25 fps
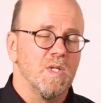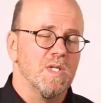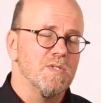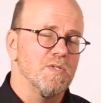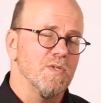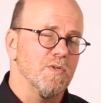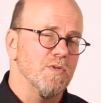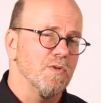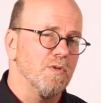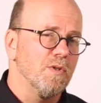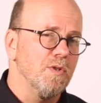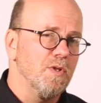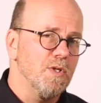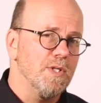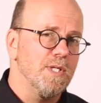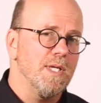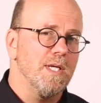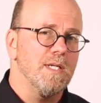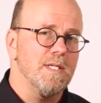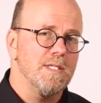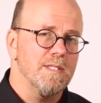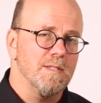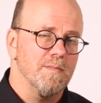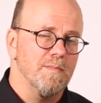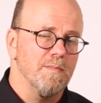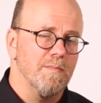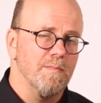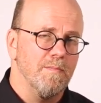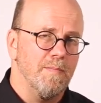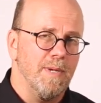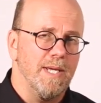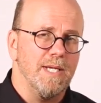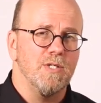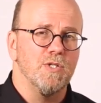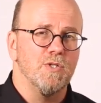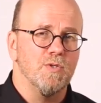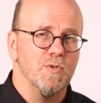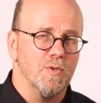So you're looking to
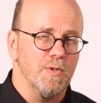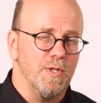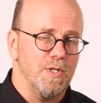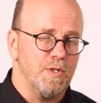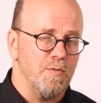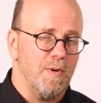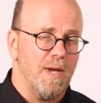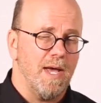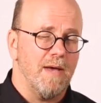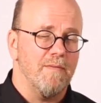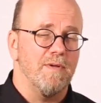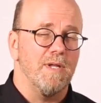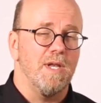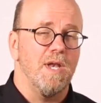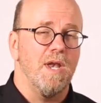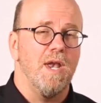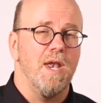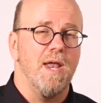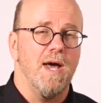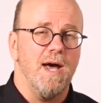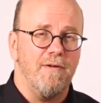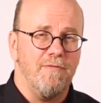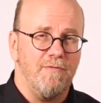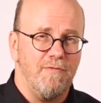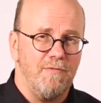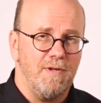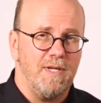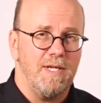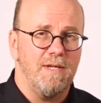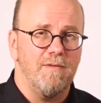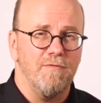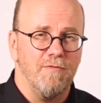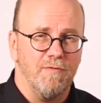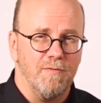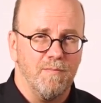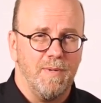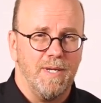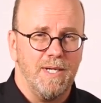make sure that you have enough
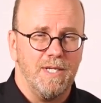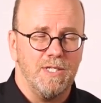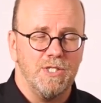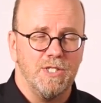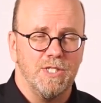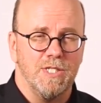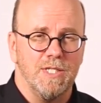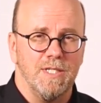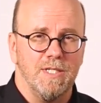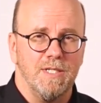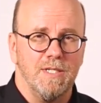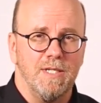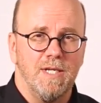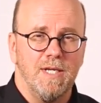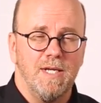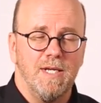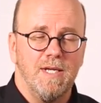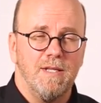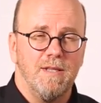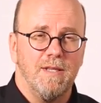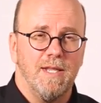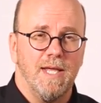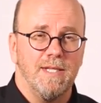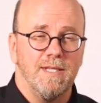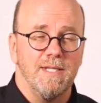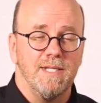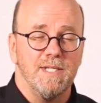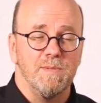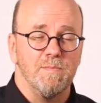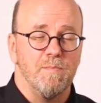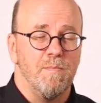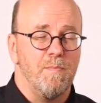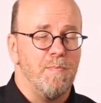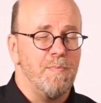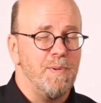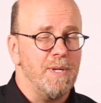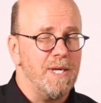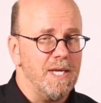information that these
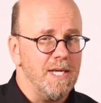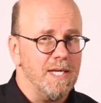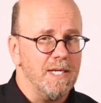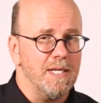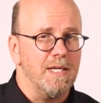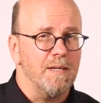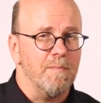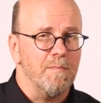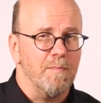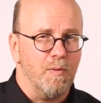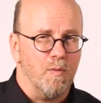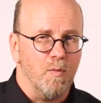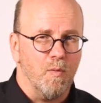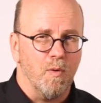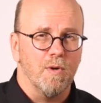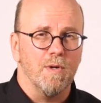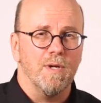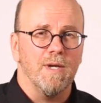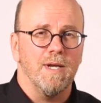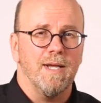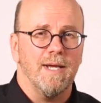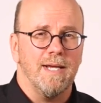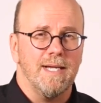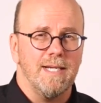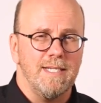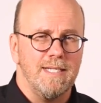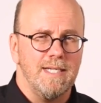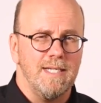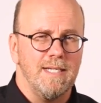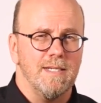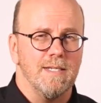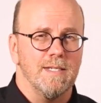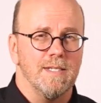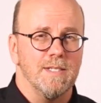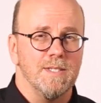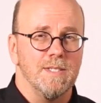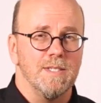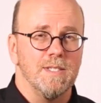big important
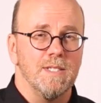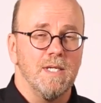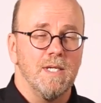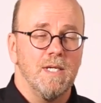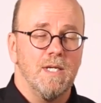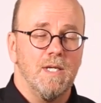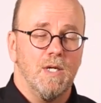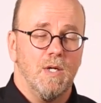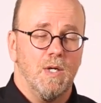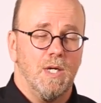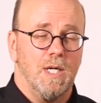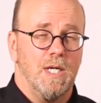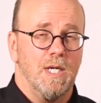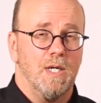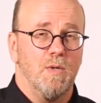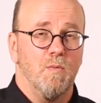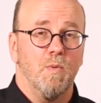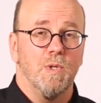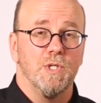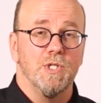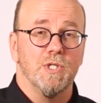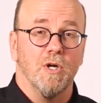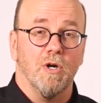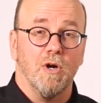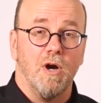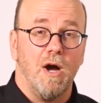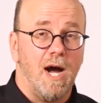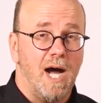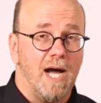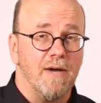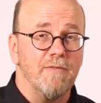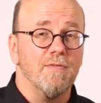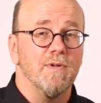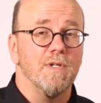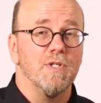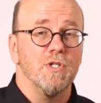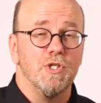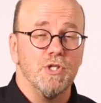ideas, uh, which are
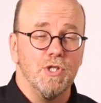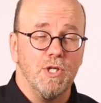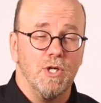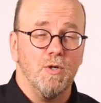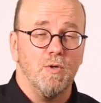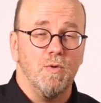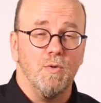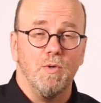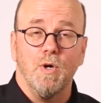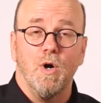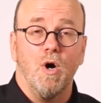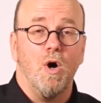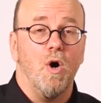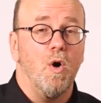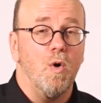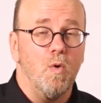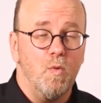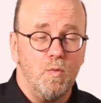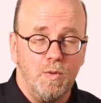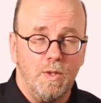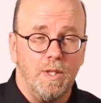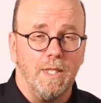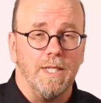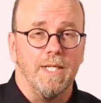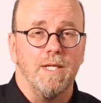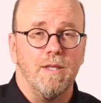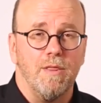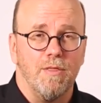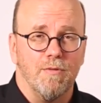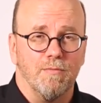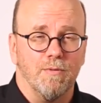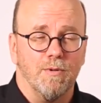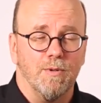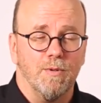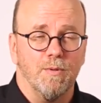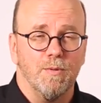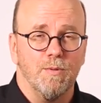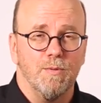often shown only
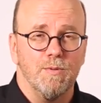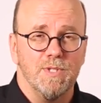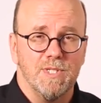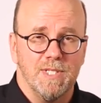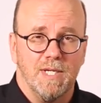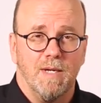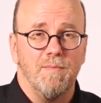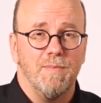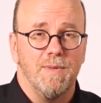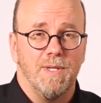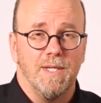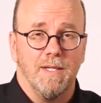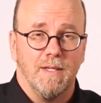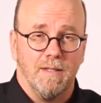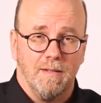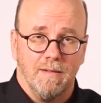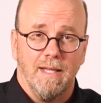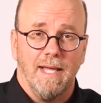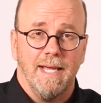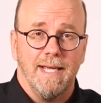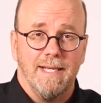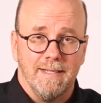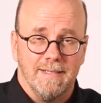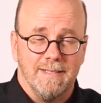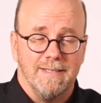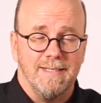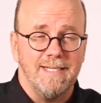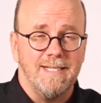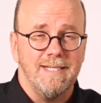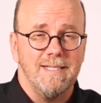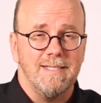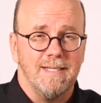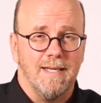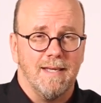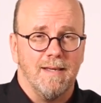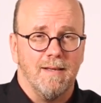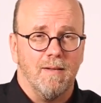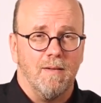through something like a
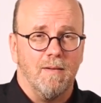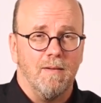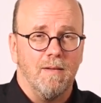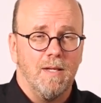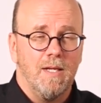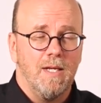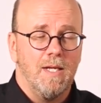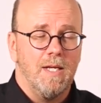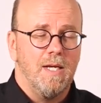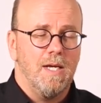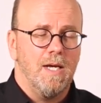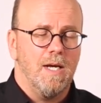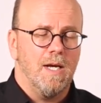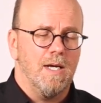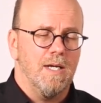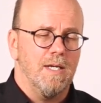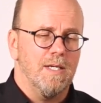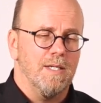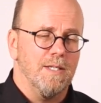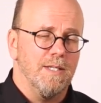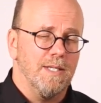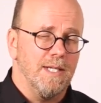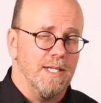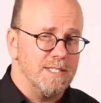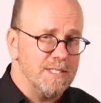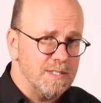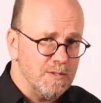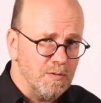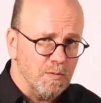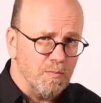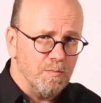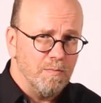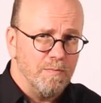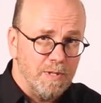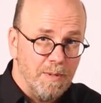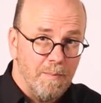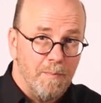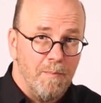detail, uh, that's the,
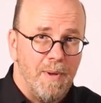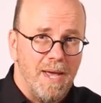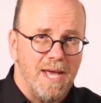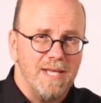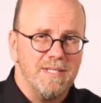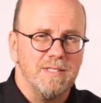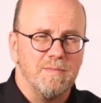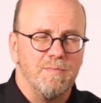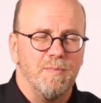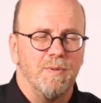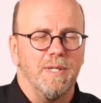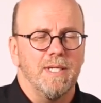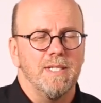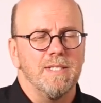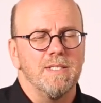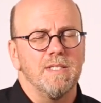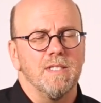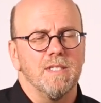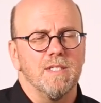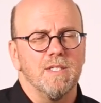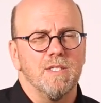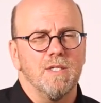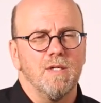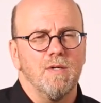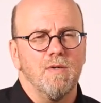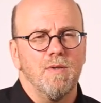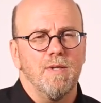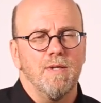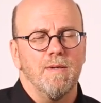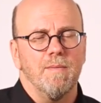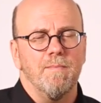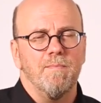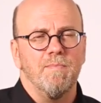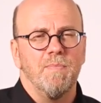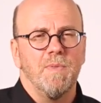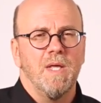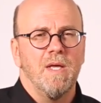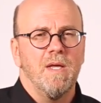the best place to show
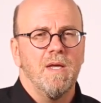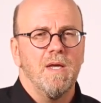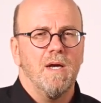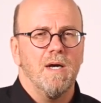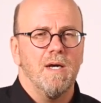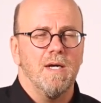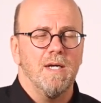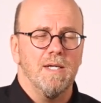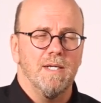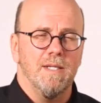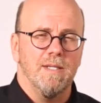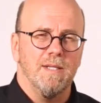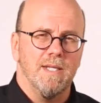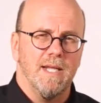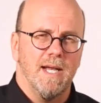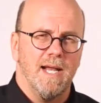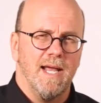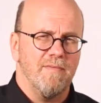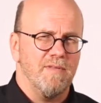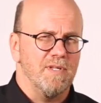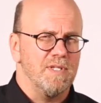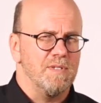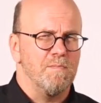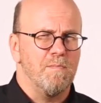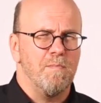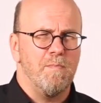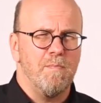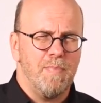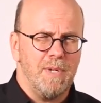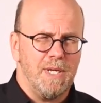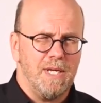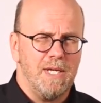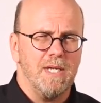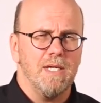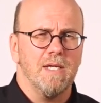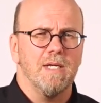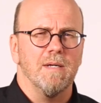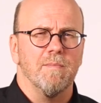them, uh, that I have these
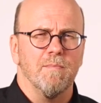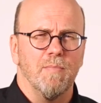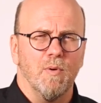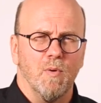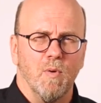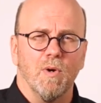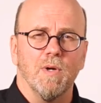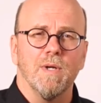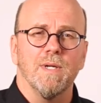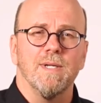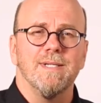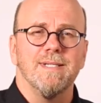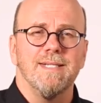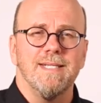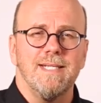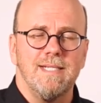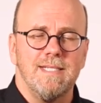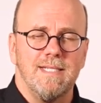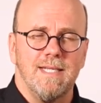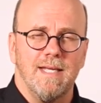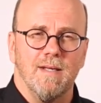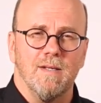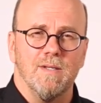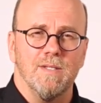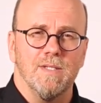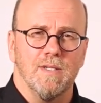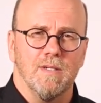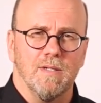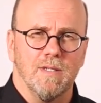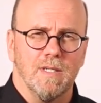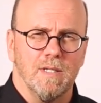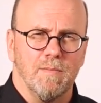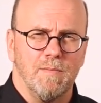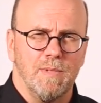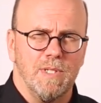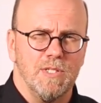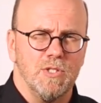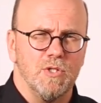big important details that are going
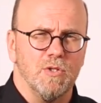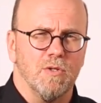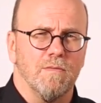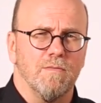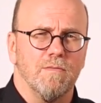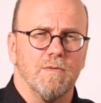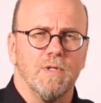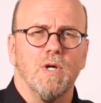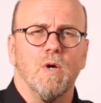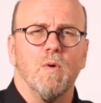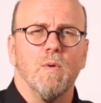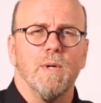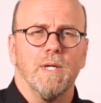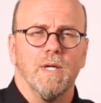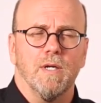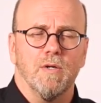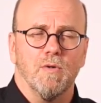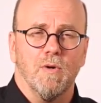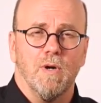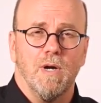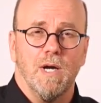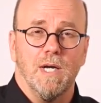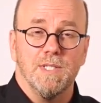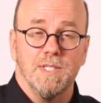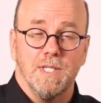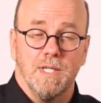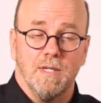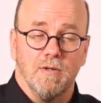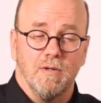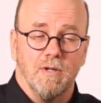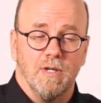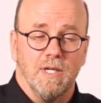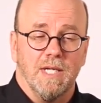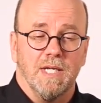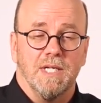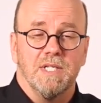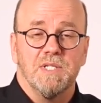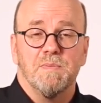to be sort of going across and are
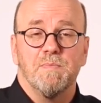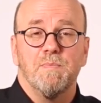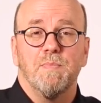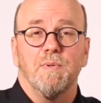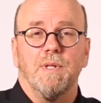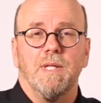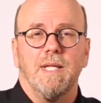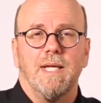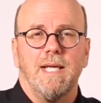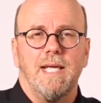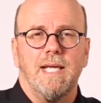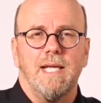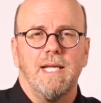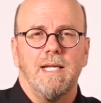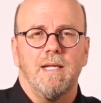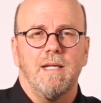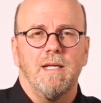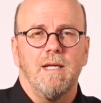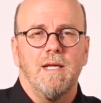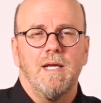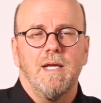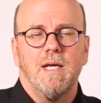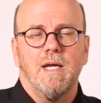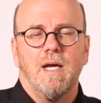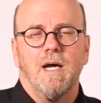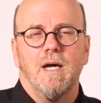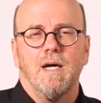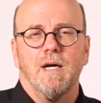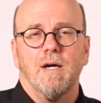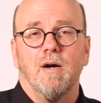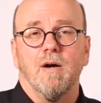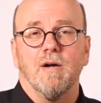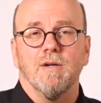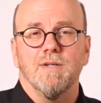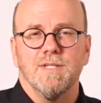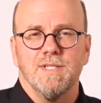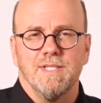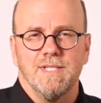going to explain uh,
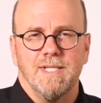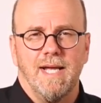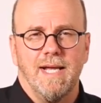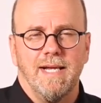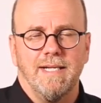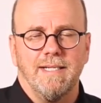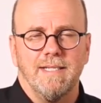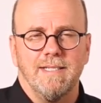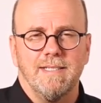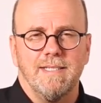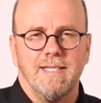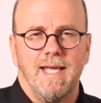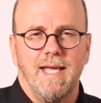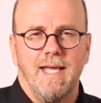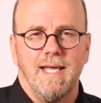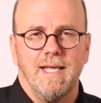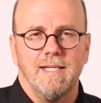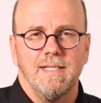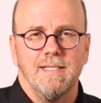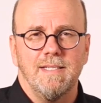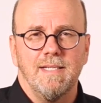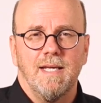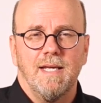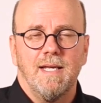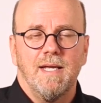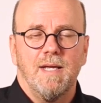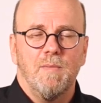our design intent.